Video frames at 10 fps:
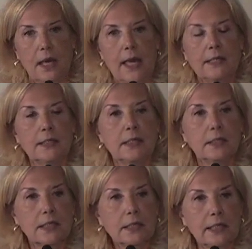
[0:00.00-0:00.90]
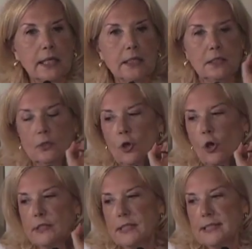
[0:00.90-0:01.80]
and in the Canadian
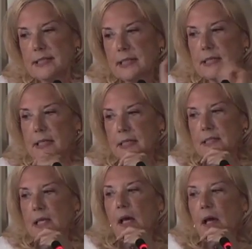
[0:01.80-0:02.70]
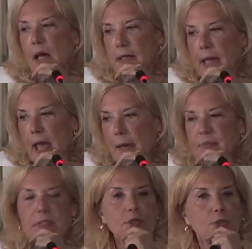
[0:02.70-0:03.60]
law, deceit is an
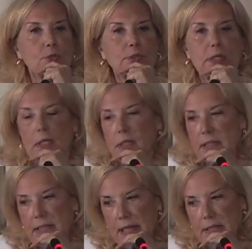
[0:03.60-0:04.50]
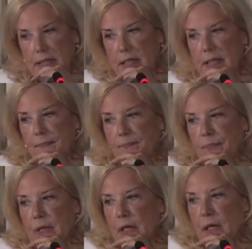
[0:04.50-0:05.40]
absolute necessity.
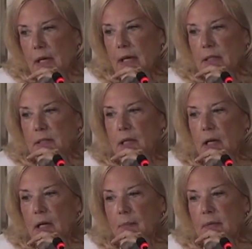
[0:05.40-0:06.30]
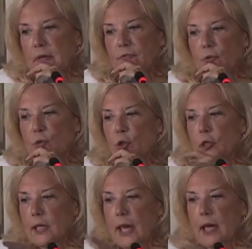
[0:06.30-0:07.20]
And um, if you
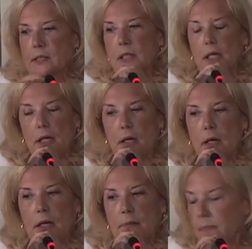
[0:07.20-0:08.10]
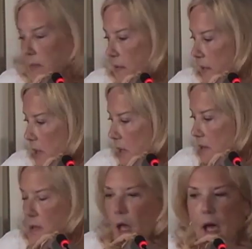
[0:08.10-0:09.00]
look at um, the
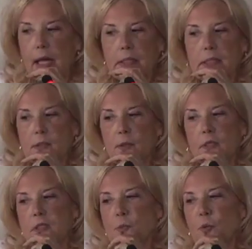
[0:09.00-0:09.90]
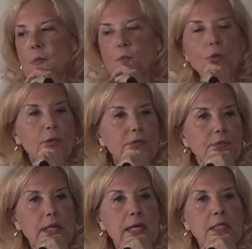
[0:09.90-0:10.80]
slides that the Supreme Court of
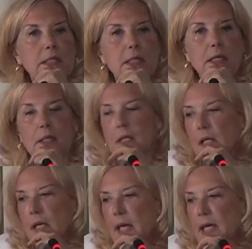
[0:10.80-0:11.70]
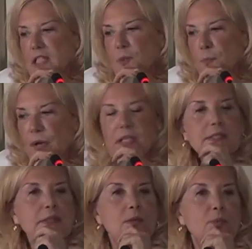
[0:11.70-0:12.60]
Canada
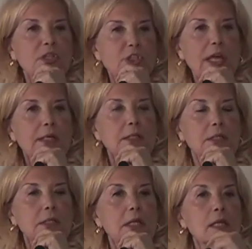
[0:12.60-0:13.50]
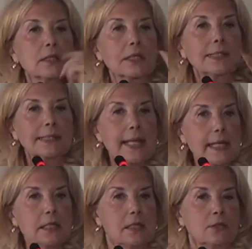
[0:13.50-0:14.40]
expressly rejected in the
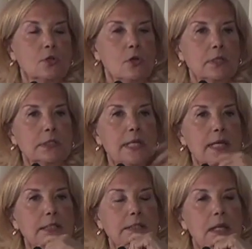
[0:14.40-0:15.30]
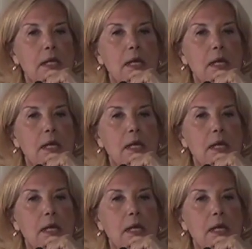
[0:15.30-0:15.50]
Canadian context